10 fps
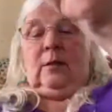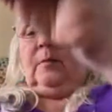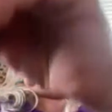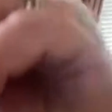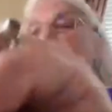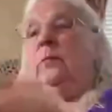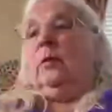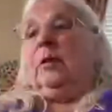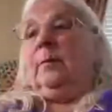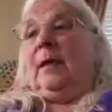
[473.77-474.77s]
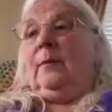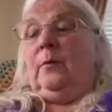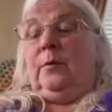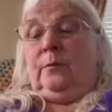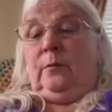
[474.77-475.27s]
up to you what you might
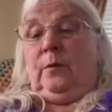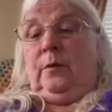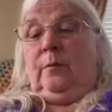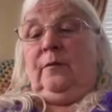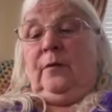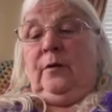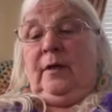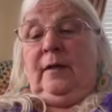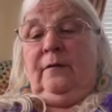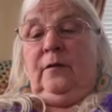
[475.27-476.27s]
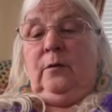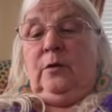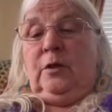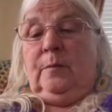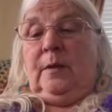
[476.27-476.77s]
want, want them for in the
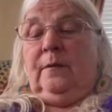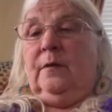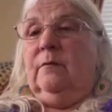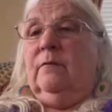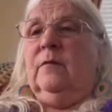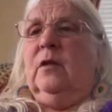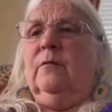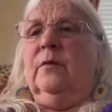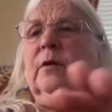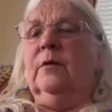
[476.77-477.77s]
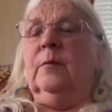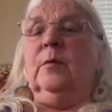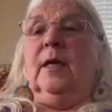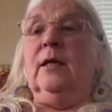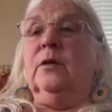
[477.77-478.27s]
future, but don't throw them
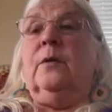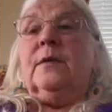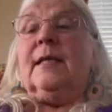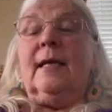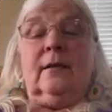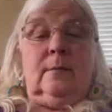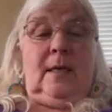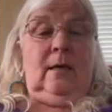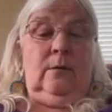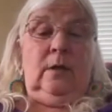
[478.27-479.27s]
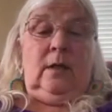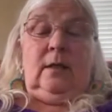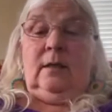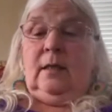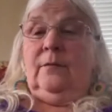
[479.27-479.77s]
away or don't take them out.
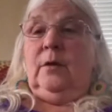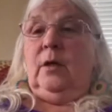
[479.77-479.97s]
Have a